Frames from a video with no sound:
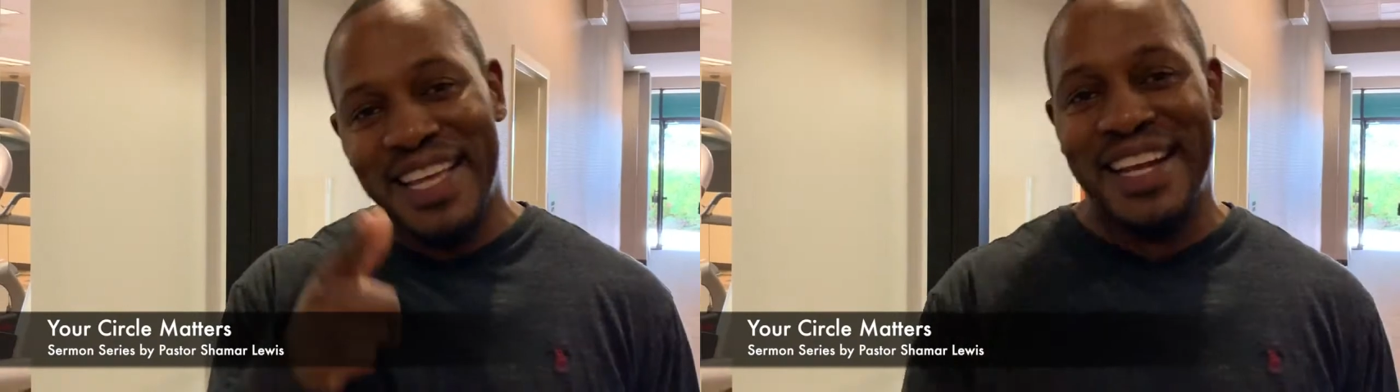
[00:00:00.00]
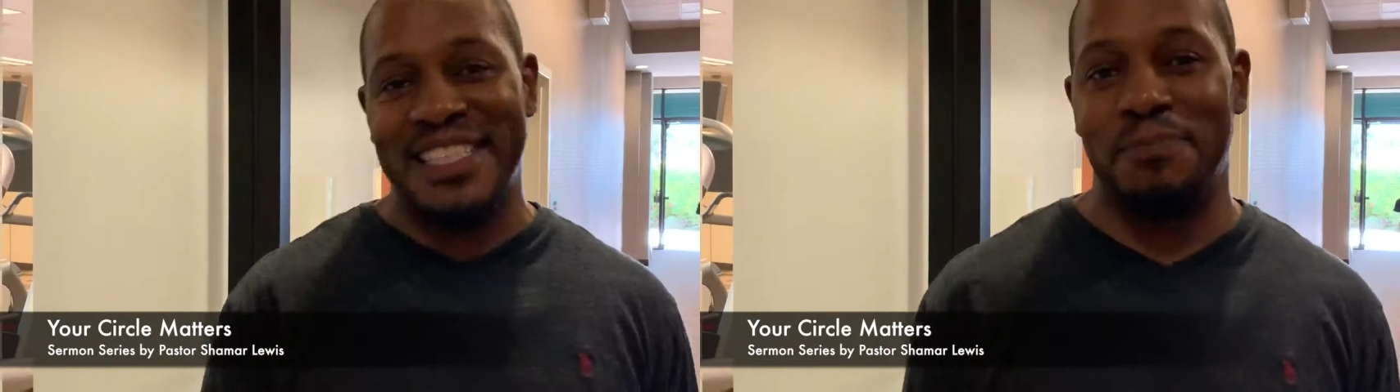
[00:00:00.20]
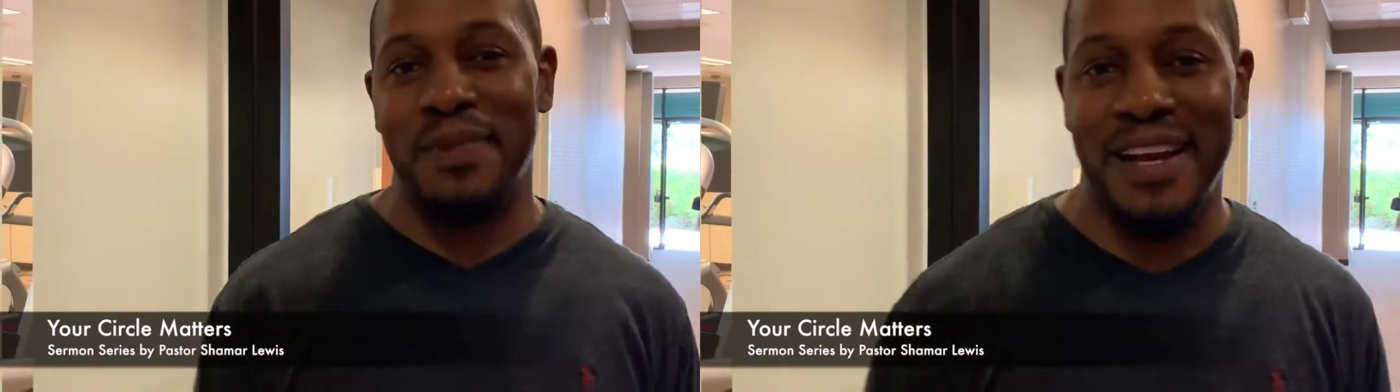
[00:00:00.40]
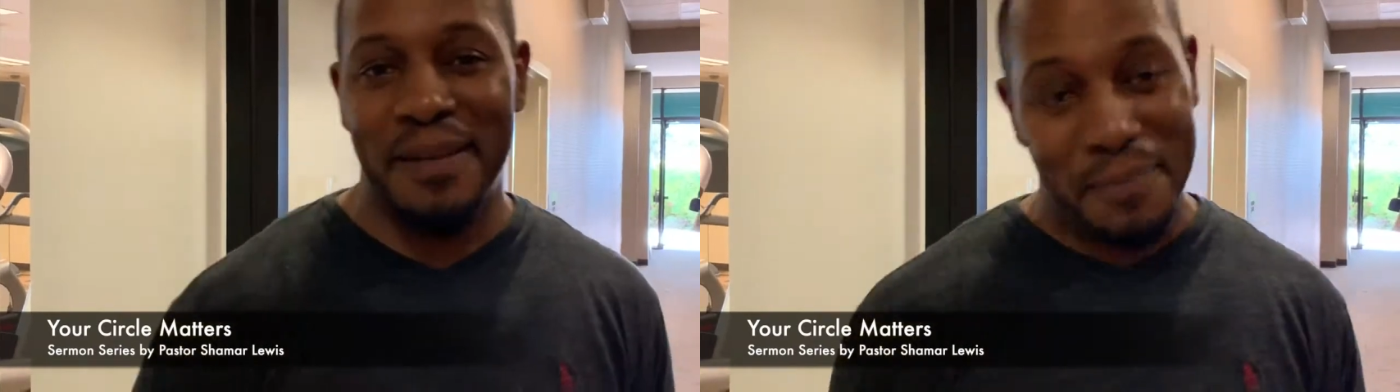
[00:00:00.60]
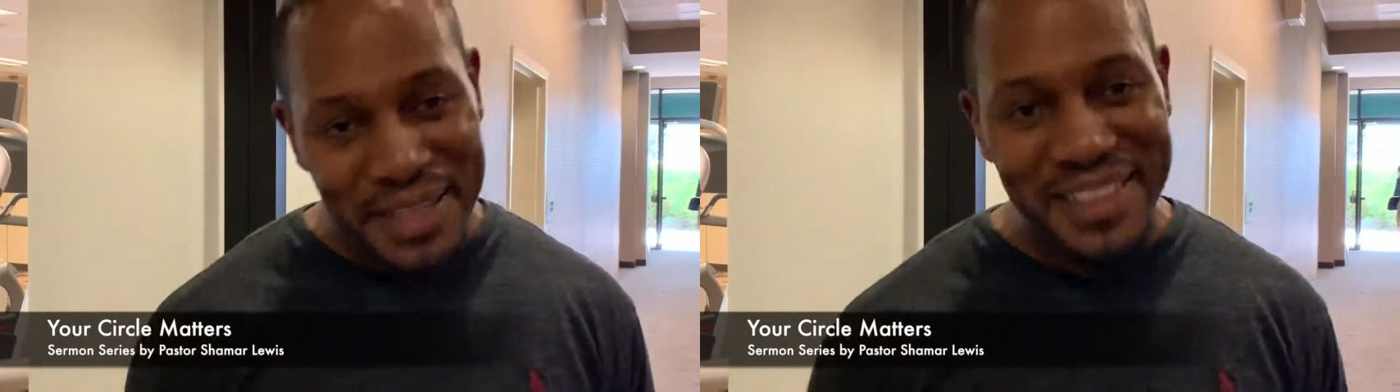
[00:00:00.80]
That is
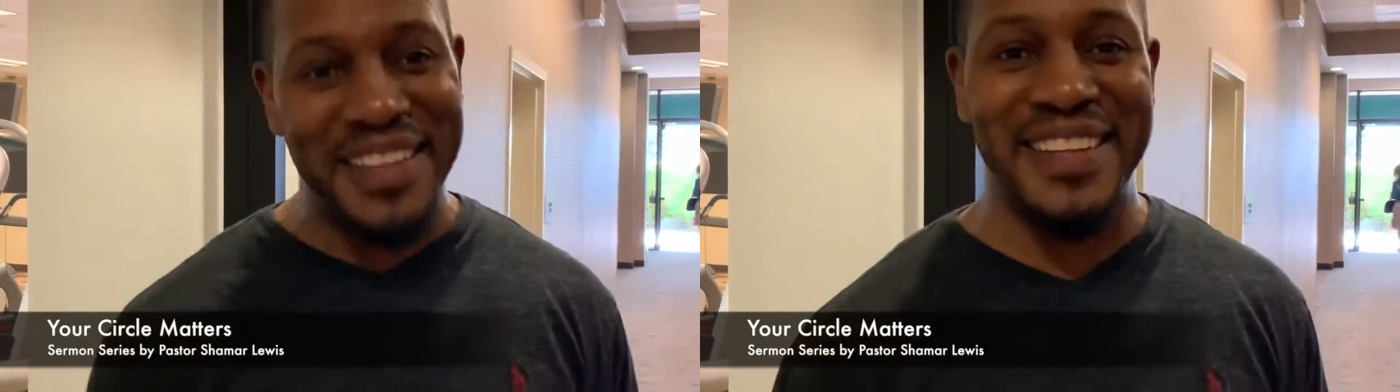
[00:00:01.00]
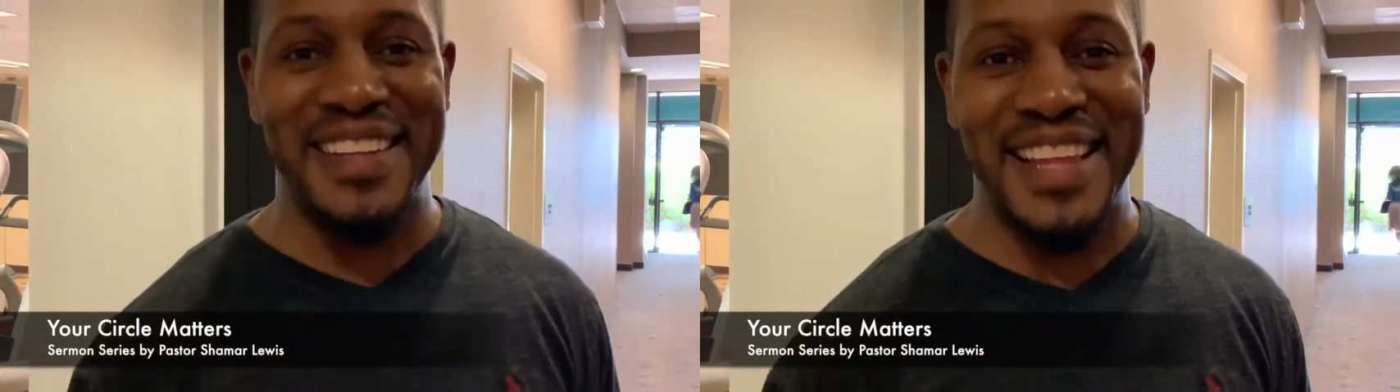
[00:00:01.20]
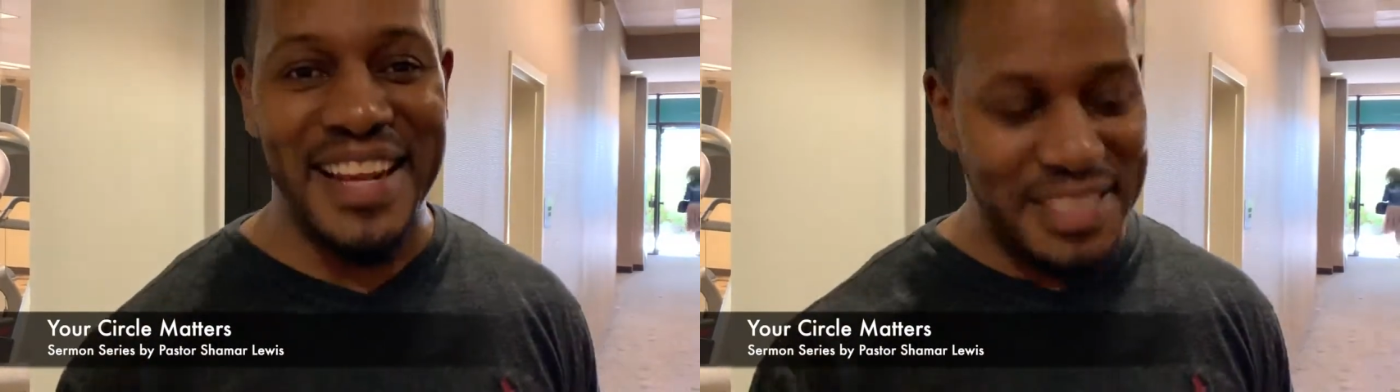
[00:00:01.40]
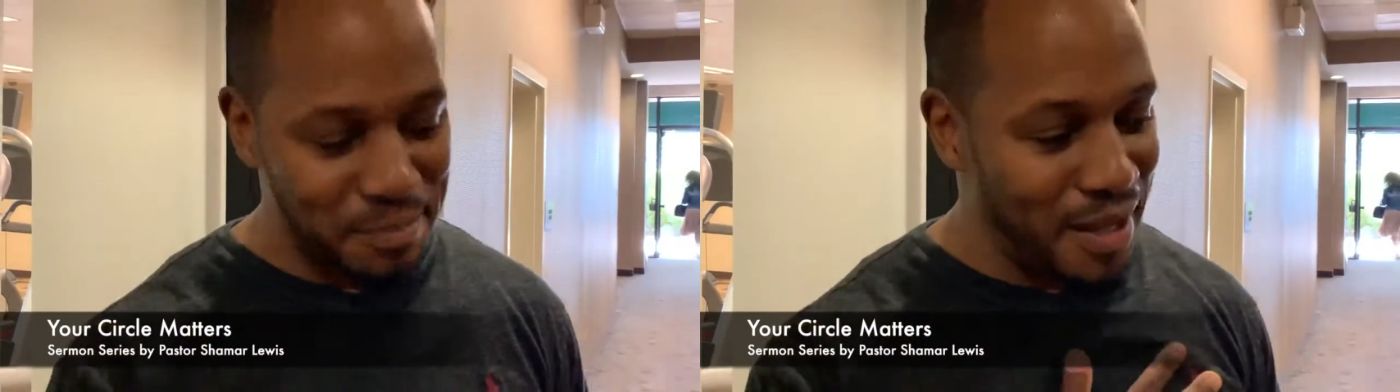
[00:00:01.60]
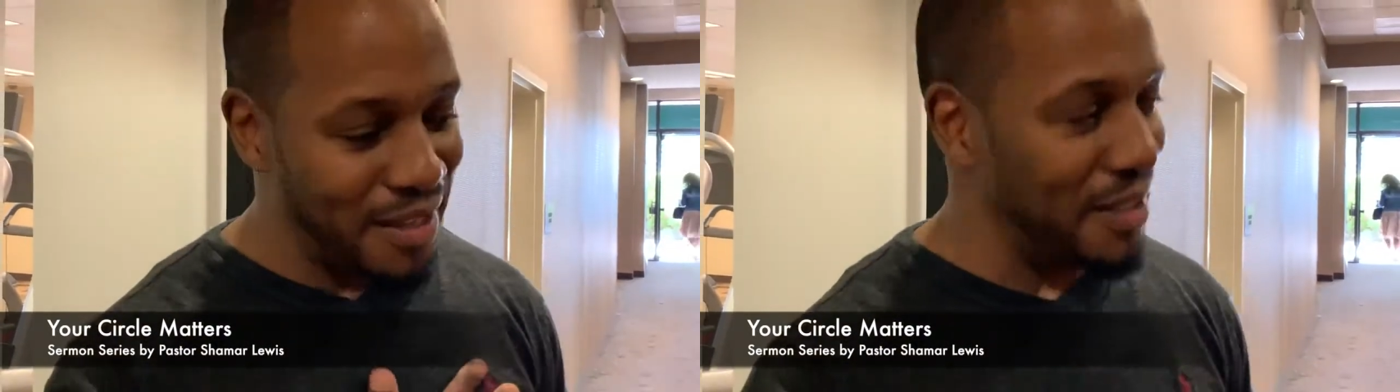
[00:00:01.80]
my opinion, and that
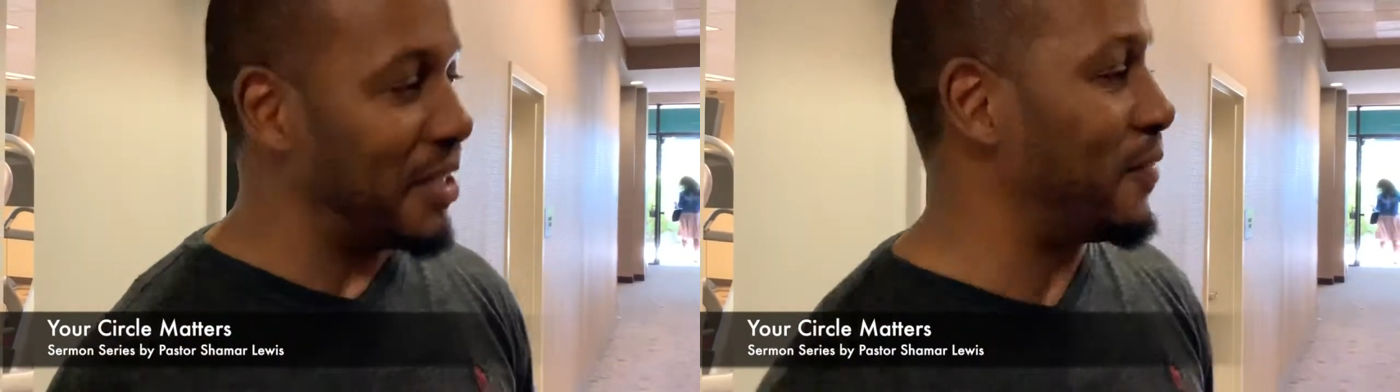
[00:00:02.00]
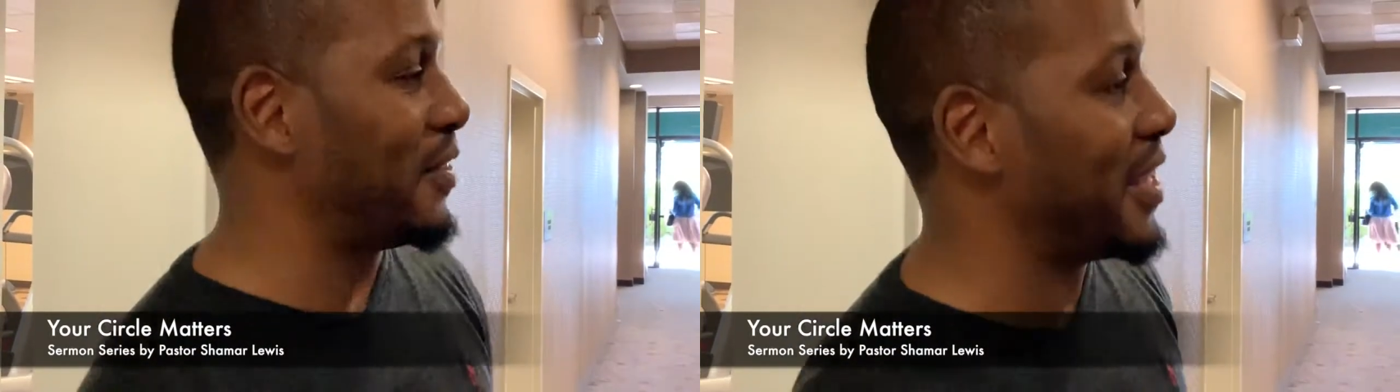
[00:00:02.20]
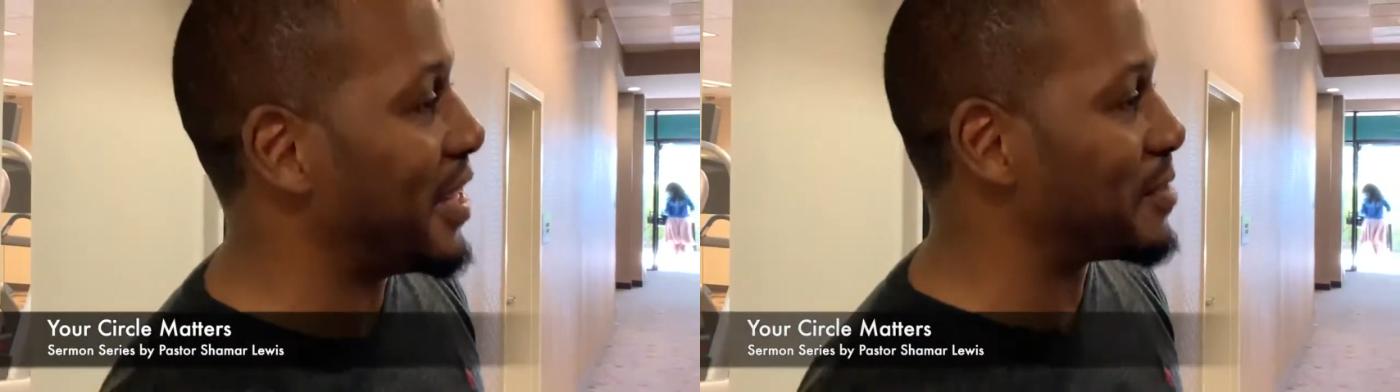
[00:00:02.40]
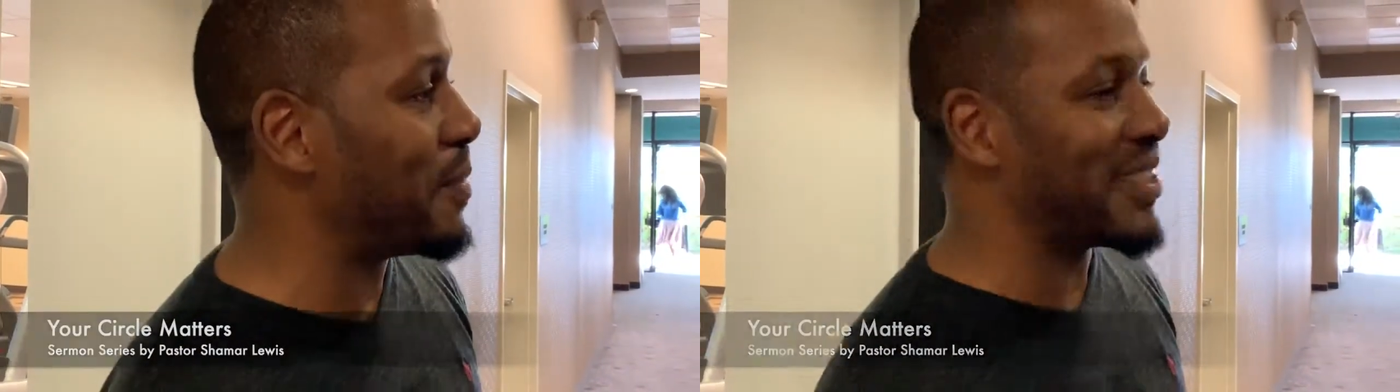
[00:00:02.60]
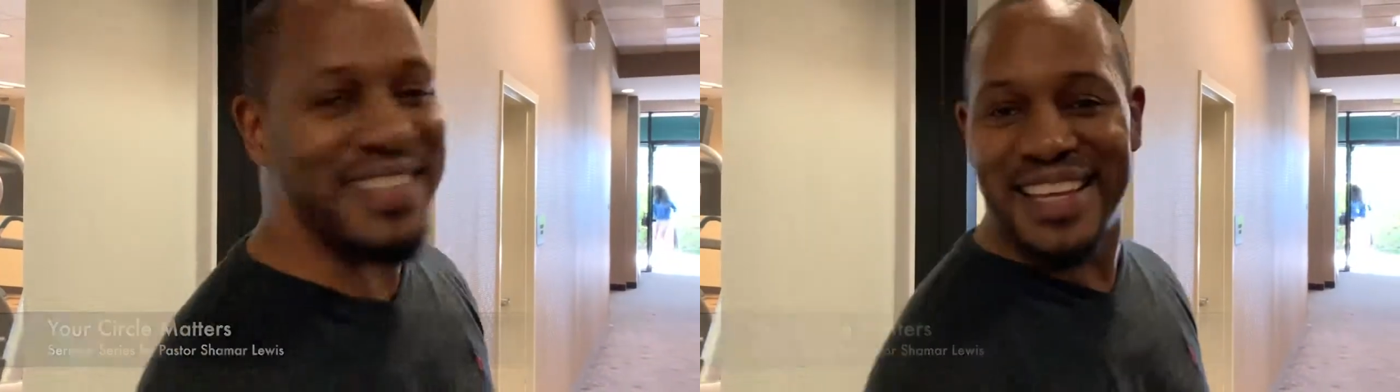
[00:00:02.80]
is my love, and that
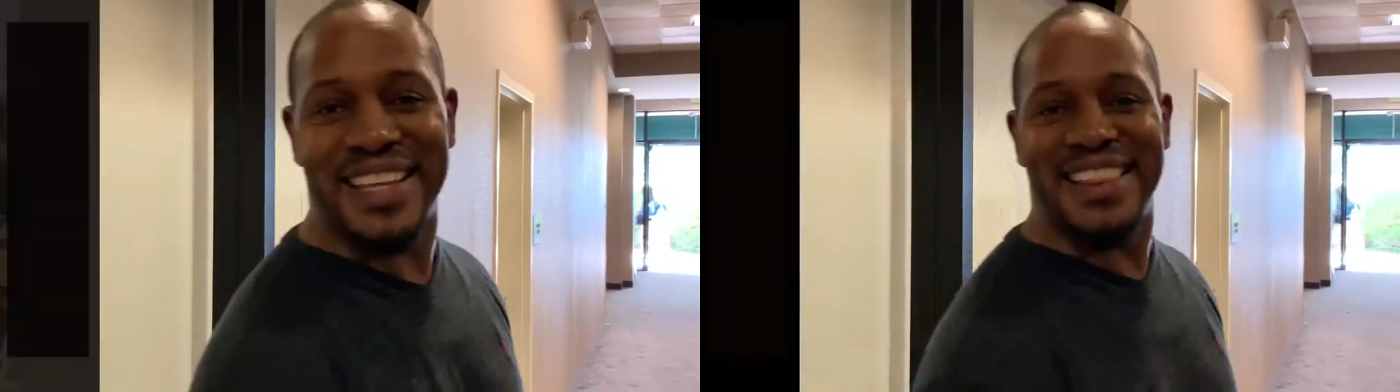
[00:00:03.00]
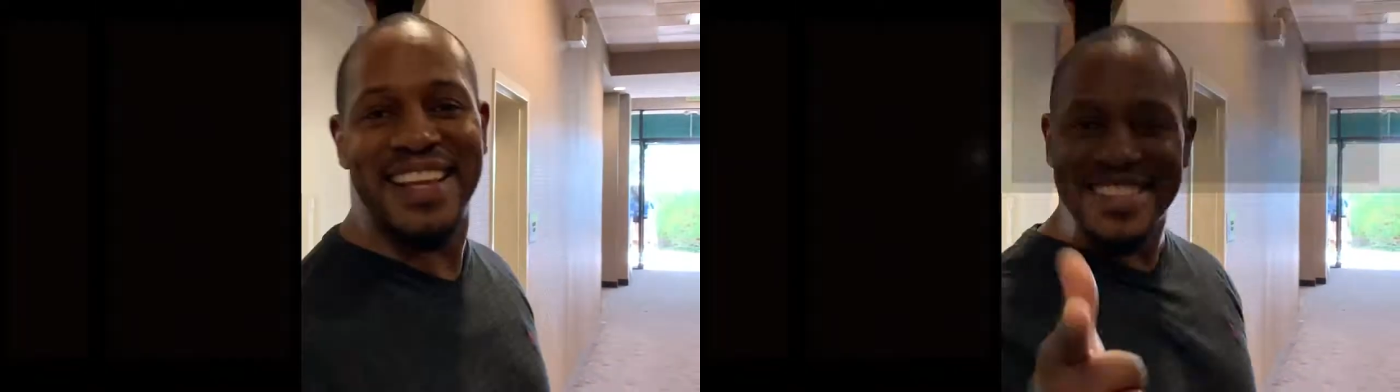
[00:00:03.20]
is my take of things.